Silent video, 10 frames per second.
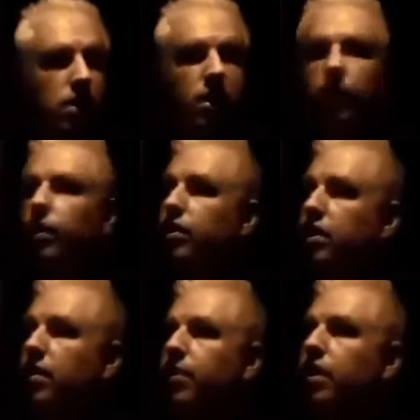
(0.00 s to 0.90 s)
Now we're just
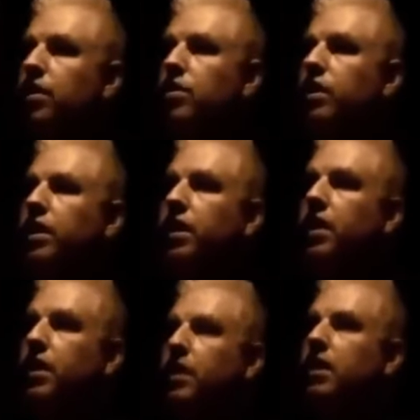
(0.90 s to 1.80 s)
about to join
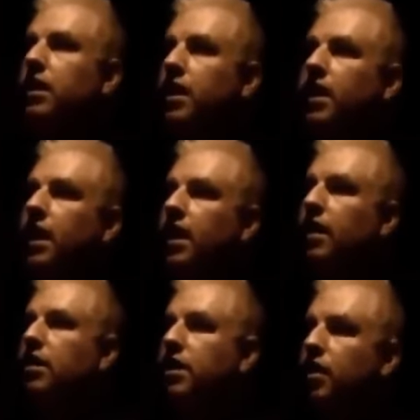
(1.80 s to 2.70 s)
the A9
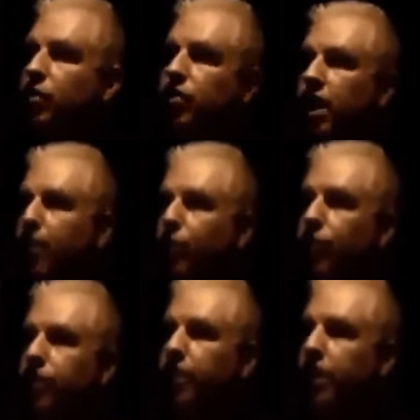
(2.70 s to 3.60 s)
single track
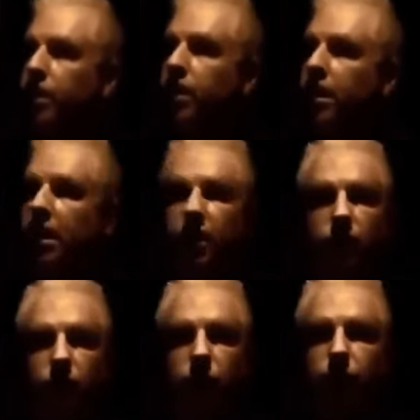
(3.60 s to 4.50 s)
road
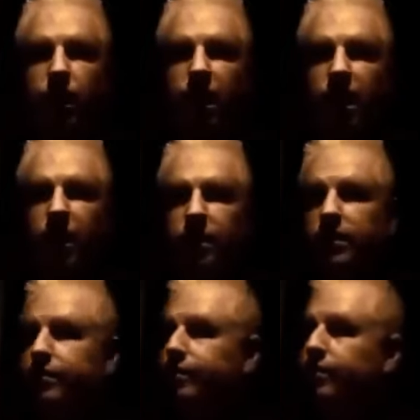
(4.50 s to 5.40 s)
all the way
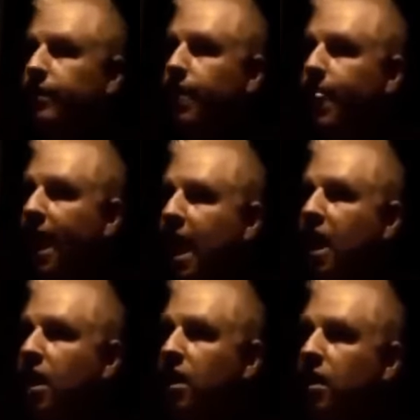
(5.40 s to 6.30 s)

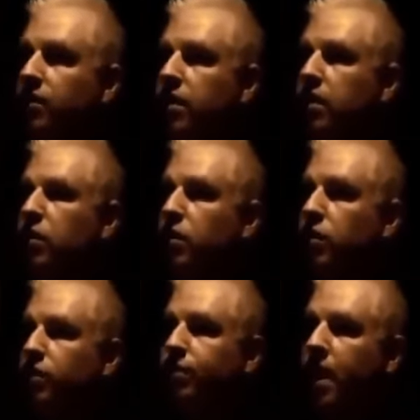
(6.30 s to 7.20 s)
up
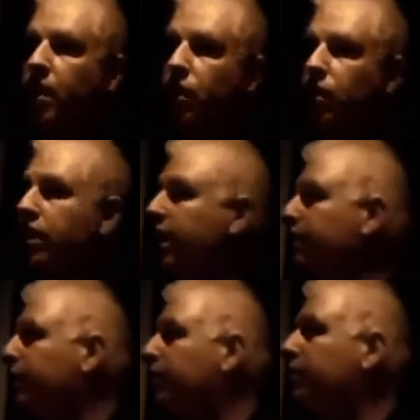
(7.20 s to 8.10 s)
to Pitlochry
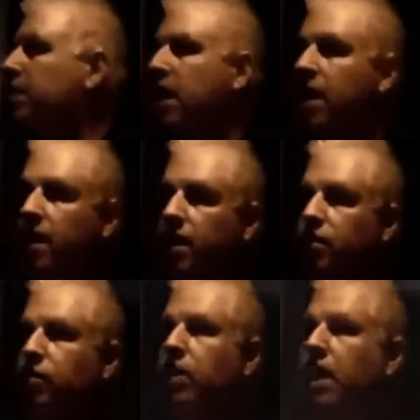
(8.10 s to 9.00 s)
before we start hitting a Jock.